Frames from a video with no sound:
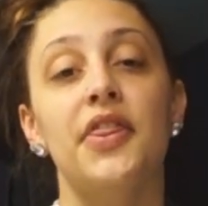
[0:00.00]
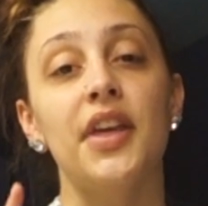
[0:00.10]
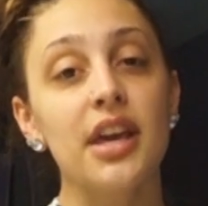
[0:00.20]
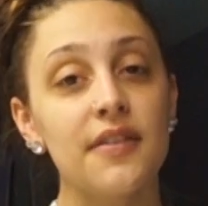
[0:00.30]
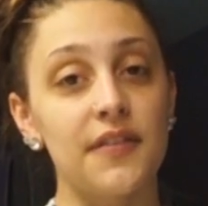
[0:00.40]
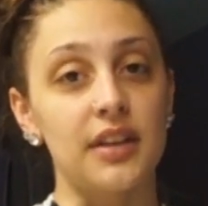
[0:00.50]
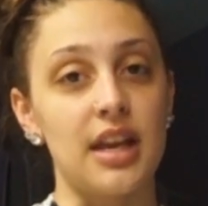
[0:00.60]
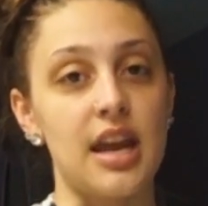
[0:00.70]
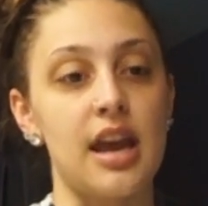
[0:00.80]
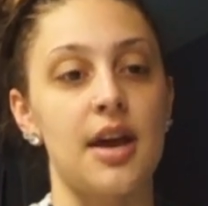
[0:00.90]

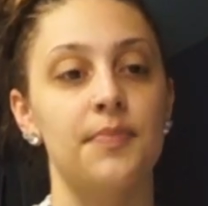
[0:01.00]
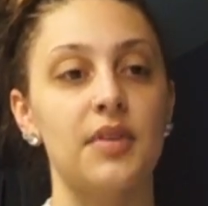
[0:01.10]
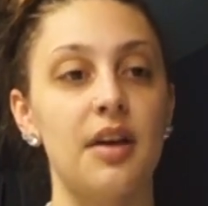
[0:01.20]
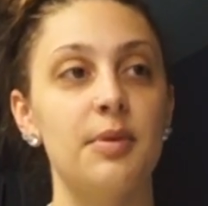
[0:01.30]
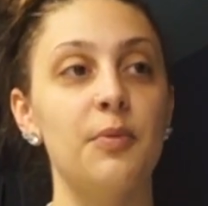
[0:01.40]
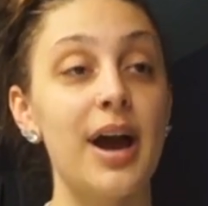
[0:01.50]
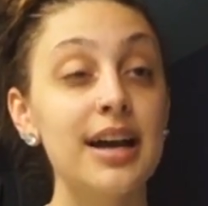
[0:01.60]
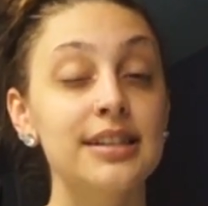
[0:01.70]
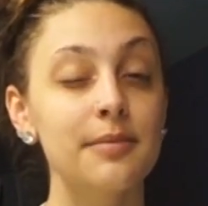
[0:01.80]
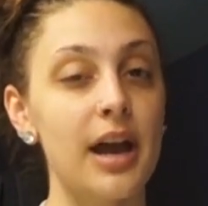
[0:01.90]
Thankfully, I've been
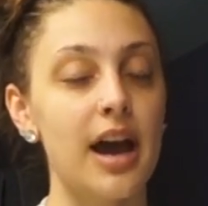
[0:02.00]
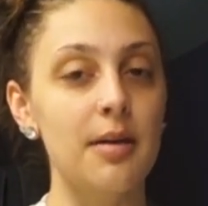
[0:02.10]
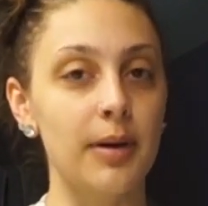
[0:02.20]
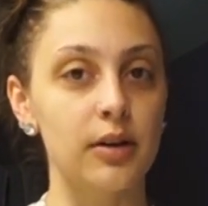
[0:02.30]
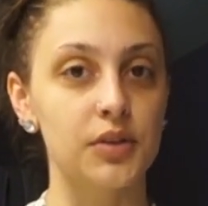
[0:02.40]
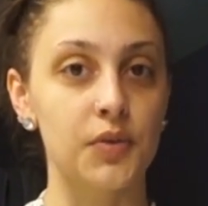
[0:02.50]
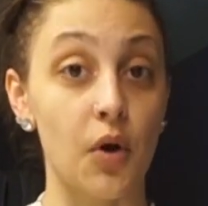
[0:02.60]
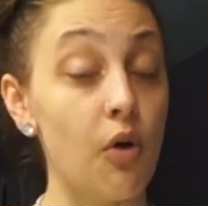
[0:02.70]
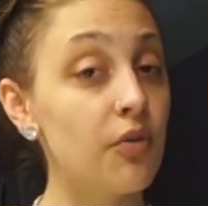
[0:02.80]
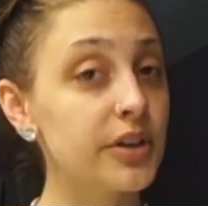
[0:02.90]
waxing my eyebrows
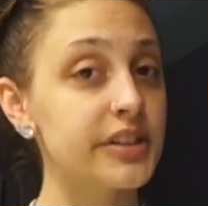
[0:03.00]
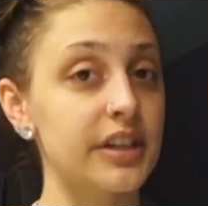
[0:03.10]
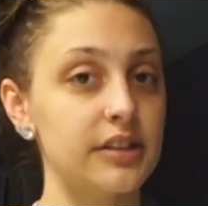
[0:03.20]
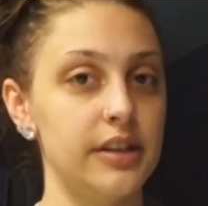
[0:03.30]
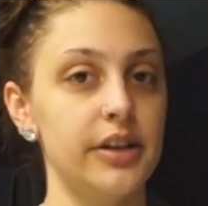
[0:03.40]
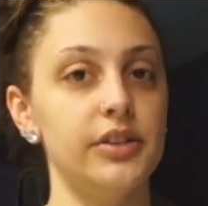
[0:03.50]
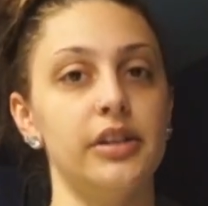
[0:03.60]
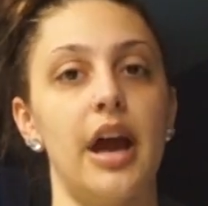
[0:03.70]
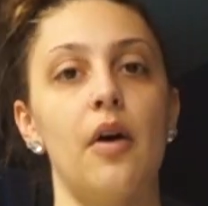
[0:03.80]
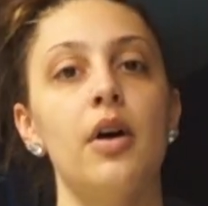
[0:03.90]
for over 6 years
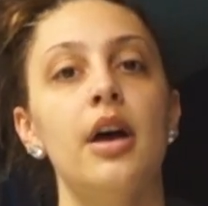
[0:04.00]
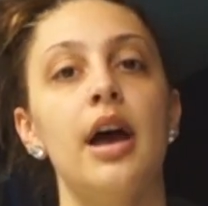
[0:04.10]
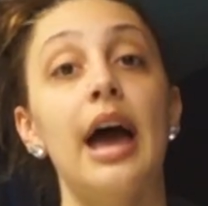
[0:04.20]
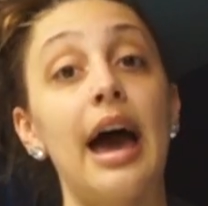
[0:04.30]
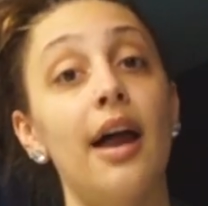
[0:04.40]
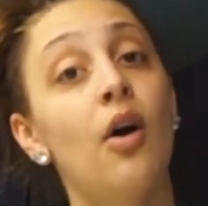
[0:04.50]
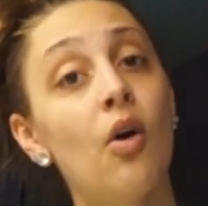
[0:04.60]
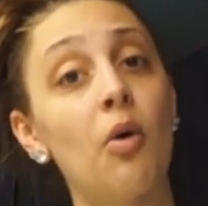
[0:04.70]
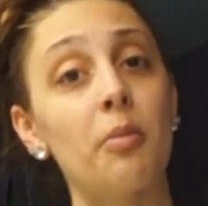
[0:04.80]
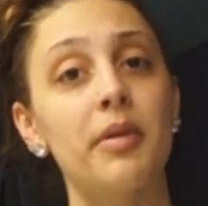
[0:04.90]
now at
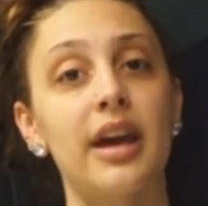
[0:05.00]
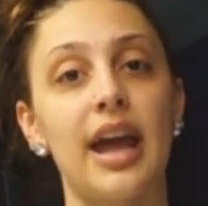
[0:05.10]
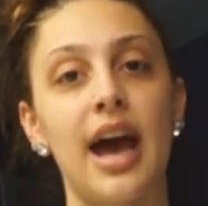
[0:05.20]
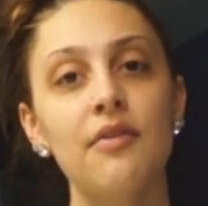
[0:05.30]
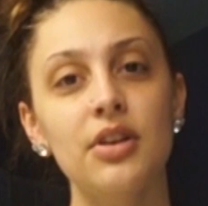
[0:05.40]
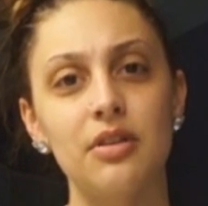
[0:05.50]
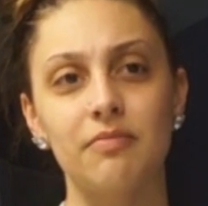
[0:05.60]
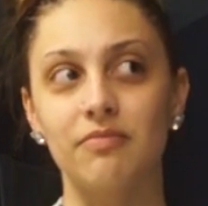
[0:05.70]
home, and I haven't